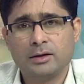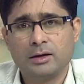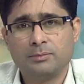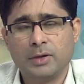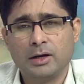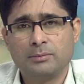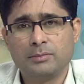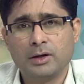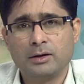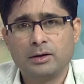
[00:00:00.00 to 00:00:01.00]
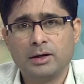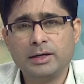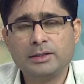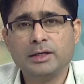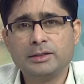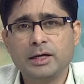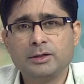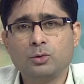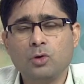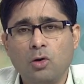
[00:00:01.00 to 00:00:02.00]
uh, uh, it, it,
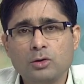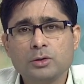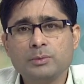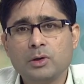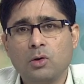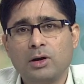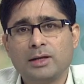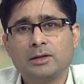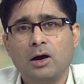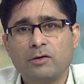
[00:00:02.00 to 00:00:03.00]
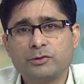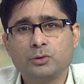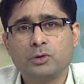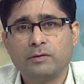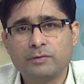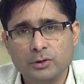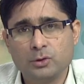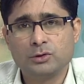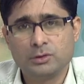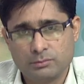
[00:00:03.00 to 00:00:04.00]
it could also be called as an offshoot of
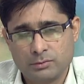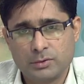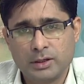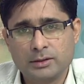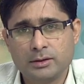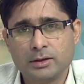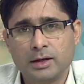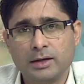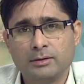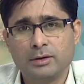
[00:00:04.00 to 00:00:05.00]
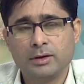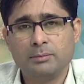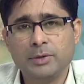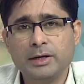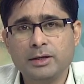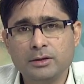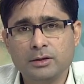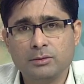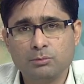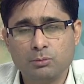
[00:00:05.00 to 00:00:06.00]
Hinduism right and mainly
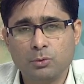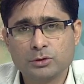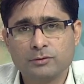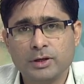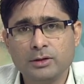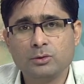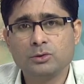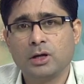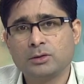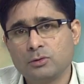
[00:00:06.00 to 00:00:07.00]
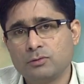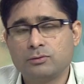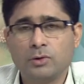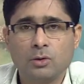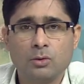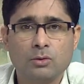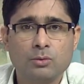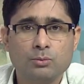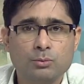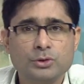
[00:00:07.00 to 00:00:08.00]
most of the Hindus also follow
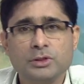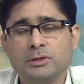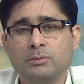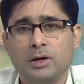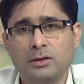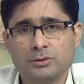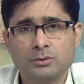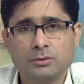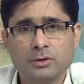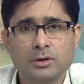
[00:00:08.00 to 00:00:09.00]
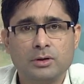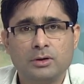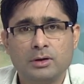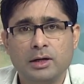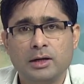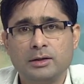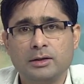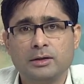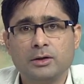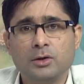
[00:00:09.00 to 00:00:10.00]
Buddhism also
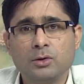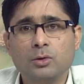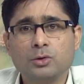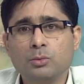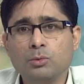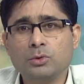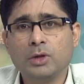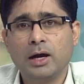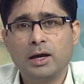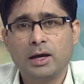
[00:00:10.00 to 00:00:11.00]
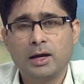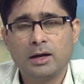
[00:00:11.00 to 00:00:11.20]
and Gautam Buddha